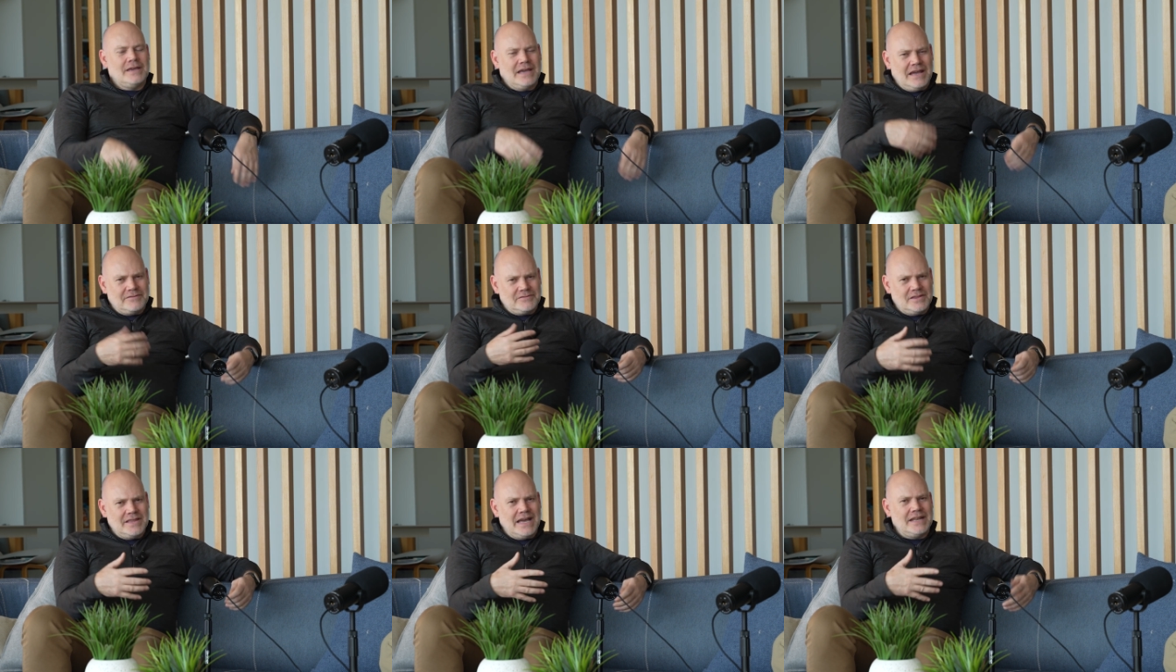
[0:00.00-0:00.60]

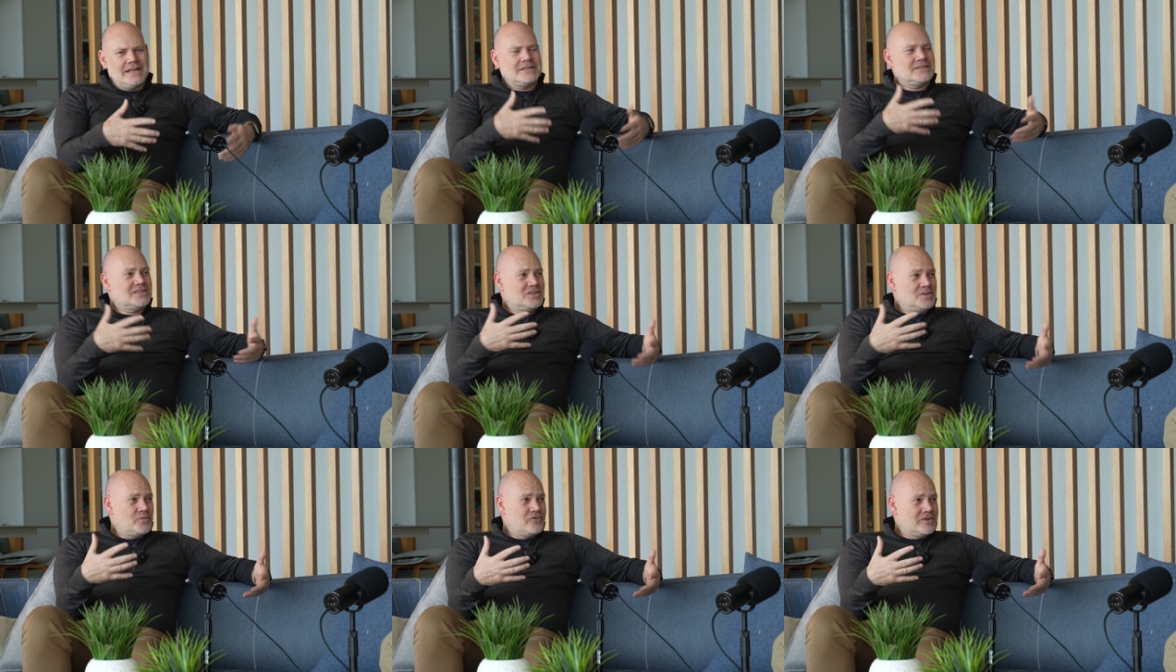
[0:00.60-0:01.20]
After that, it's
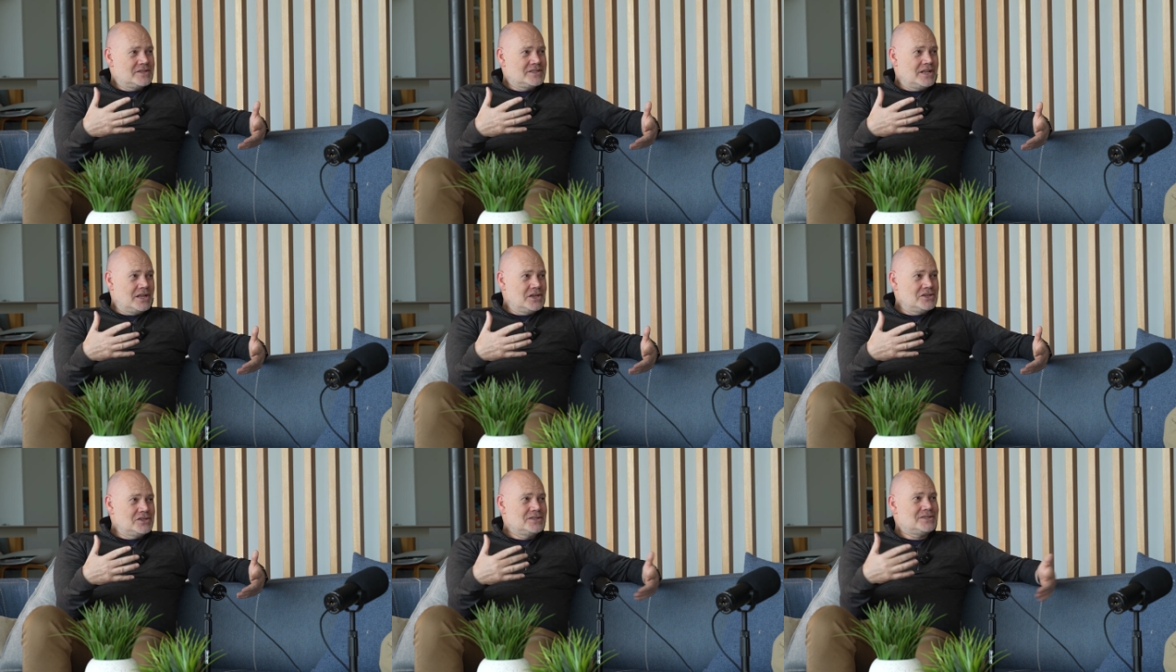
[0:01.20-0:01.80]
super
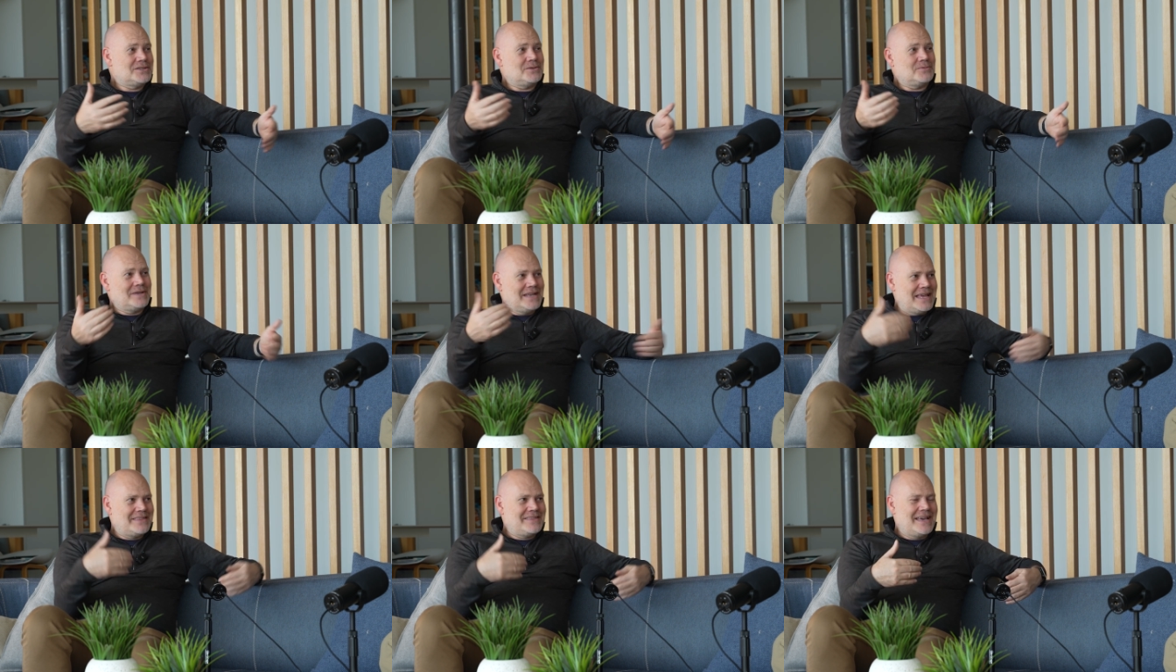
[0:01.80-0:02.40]
insulation, so we
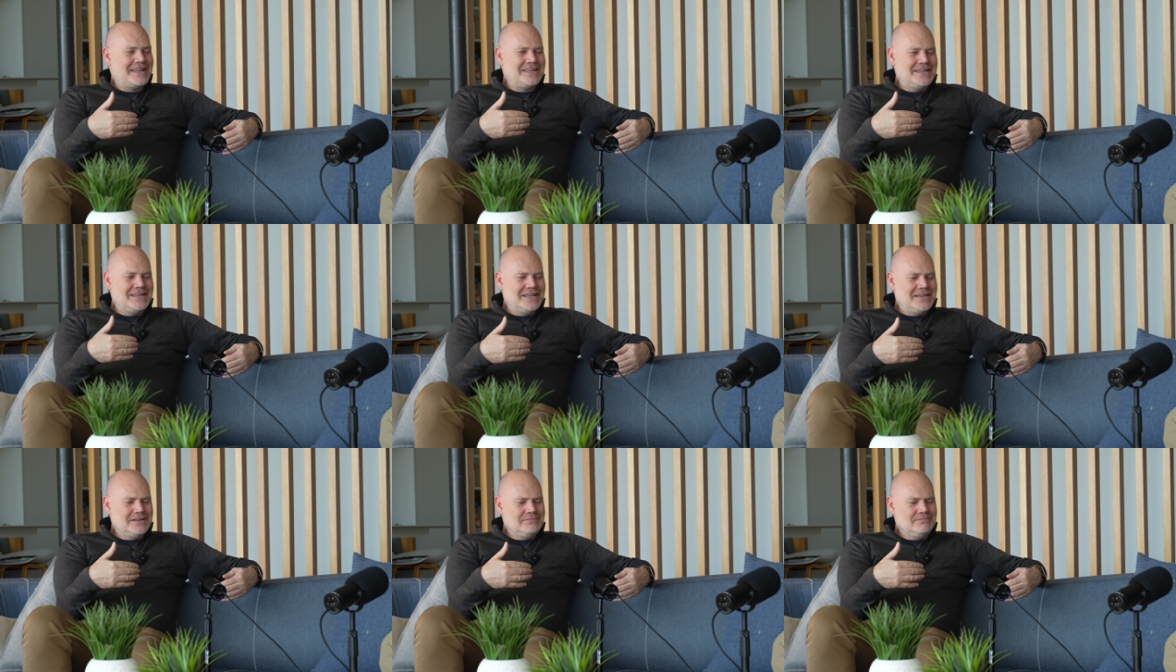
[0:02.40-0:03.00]
let that heat
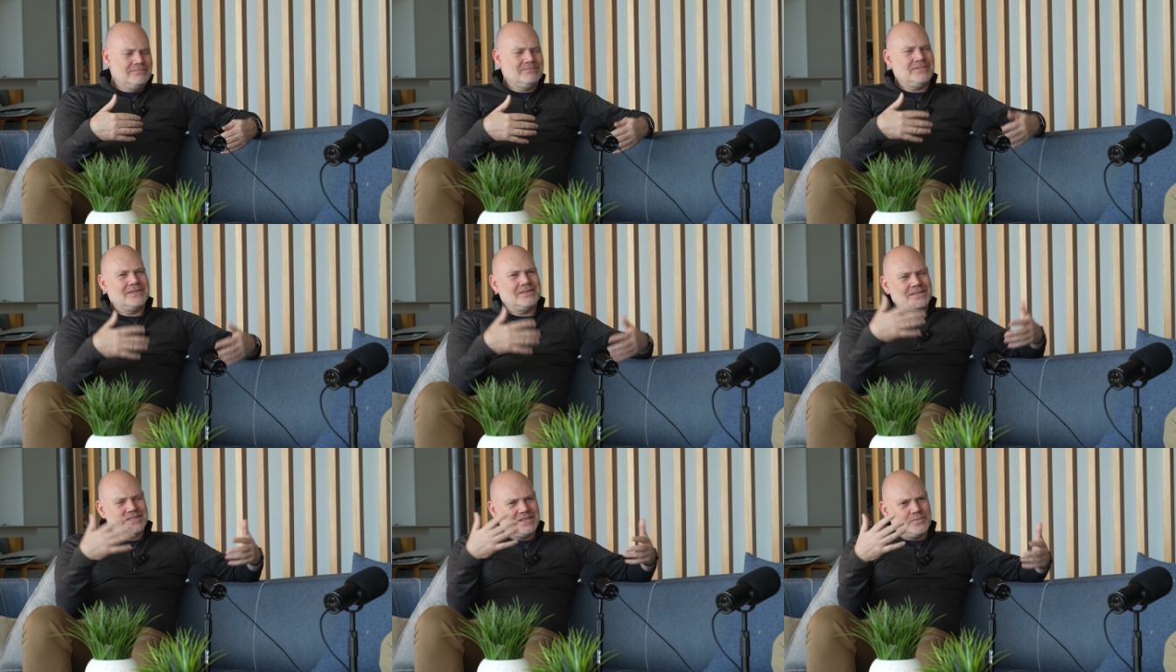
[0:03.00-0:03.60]
in, but
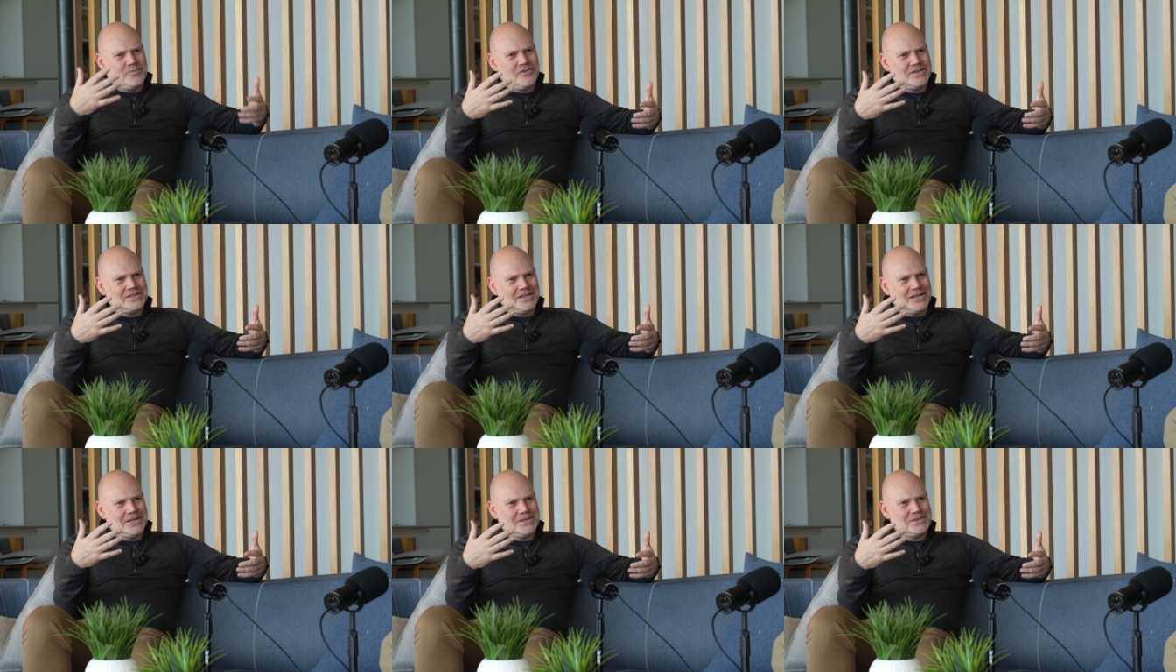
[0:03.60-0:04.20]
the super
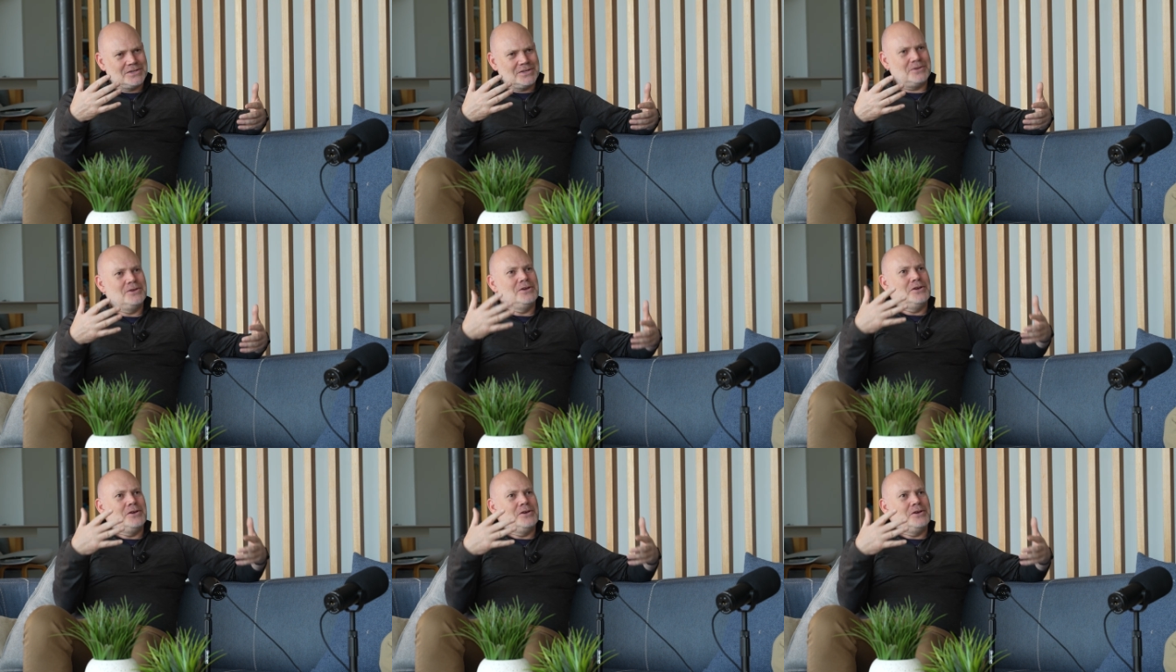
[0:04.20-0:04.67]
insulation